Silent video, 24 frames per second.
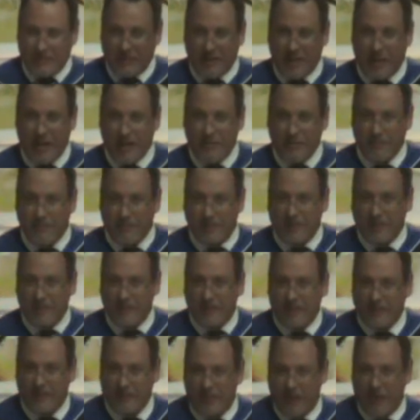
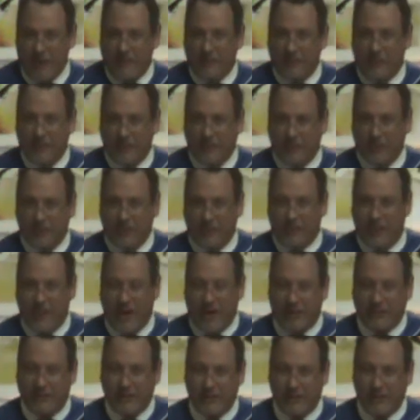Tonight, in my official
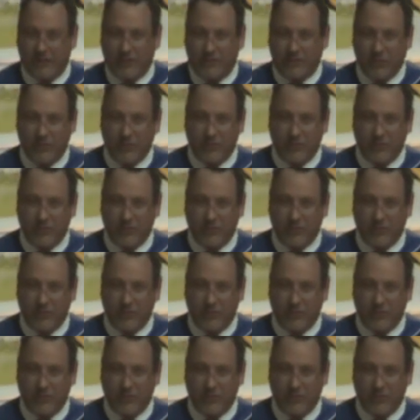capacity as